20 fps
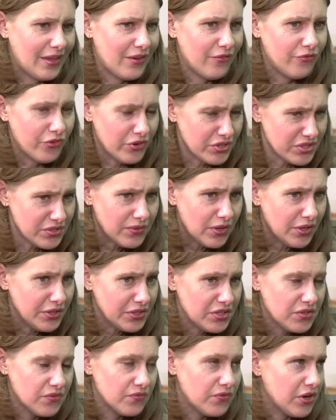First of all,
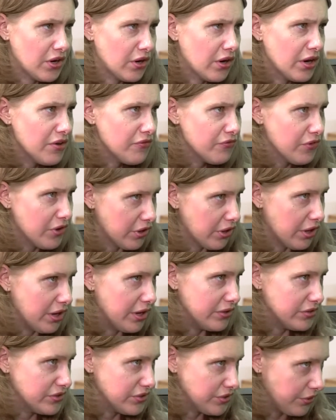it's very,
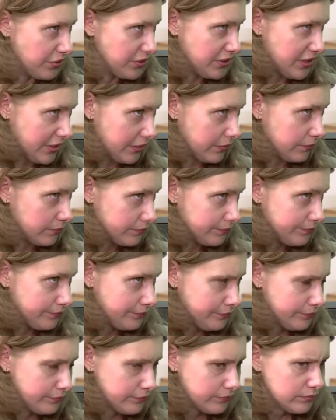very insulting.
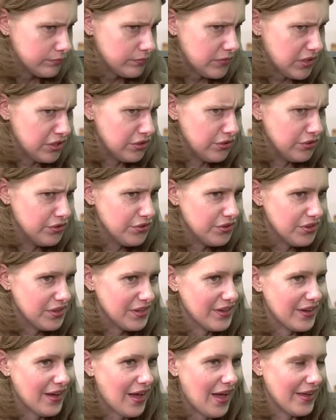You
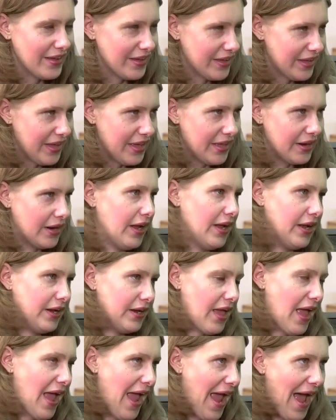think I cannot
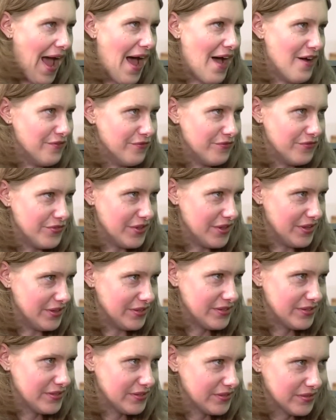have
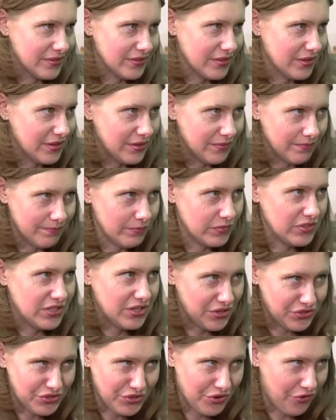this
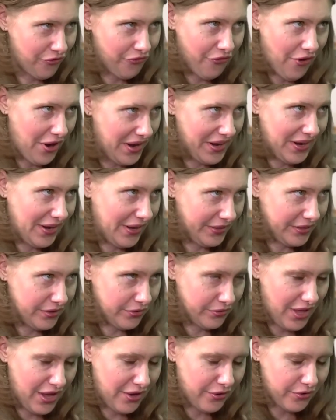
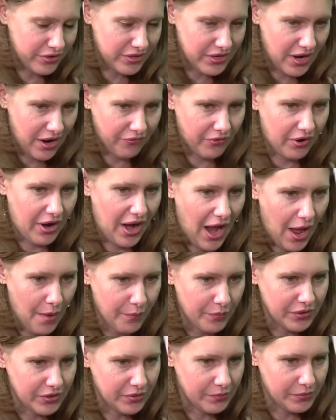schizophrenia. That could never
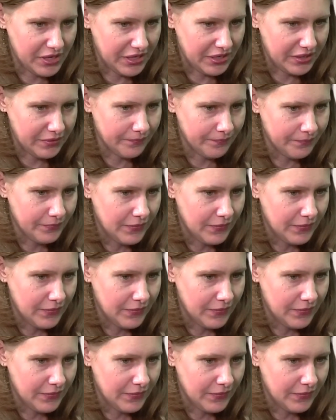happen to me.